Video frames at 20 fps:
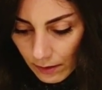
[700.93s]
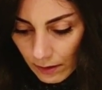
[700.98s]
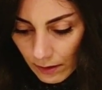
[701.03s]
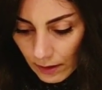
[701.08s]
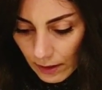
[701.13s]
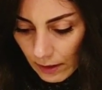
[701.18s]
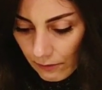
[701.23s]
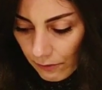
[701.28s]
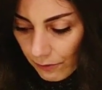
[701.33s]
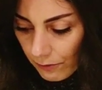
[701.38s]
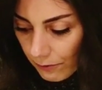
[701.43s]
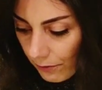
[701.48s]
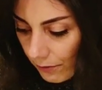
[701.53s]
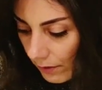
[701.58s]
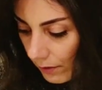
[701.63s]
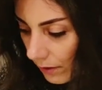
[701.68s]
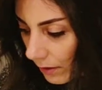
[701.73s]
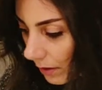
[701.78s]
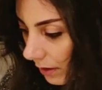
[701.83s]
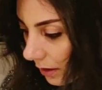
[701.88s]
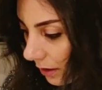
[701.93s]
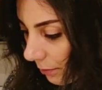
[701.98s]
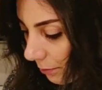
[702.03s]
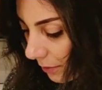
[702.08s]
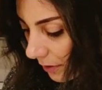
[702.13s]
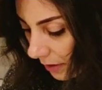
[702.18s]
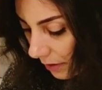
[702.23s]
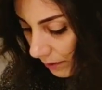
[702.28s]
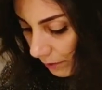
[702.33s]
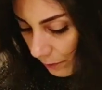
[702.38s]
I have a little
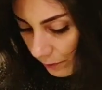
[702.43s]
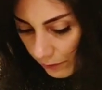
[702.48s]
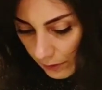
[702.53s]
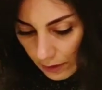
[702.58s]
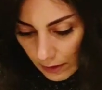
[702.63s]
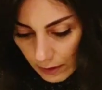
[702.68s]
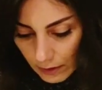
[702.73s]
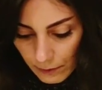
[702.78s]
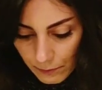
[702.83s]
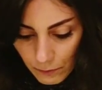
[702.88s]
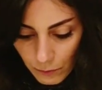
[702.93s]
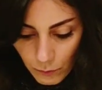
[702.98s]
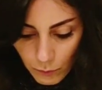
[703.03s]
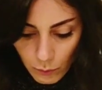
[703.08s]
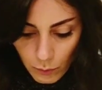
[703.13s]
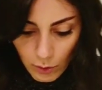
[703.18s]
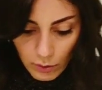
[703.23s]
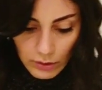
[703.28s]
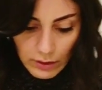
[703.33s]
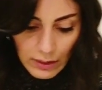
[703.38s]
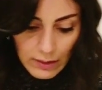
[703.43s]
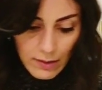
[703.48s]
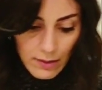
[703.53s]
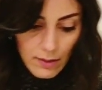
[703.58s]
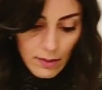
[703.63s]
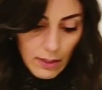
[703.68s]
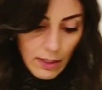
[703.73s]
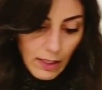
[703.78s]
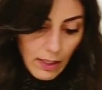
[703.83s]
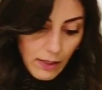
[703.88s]
bit of
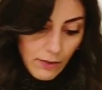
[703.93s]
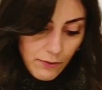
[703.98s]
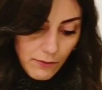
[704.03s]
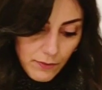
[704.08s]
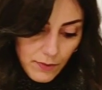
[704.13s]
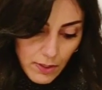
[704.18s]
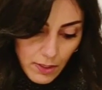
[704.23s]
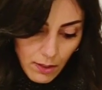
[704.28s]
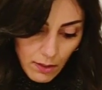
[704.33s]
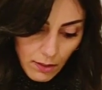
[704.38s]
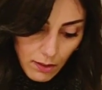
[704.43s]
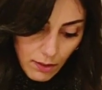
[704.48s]
walnuts left.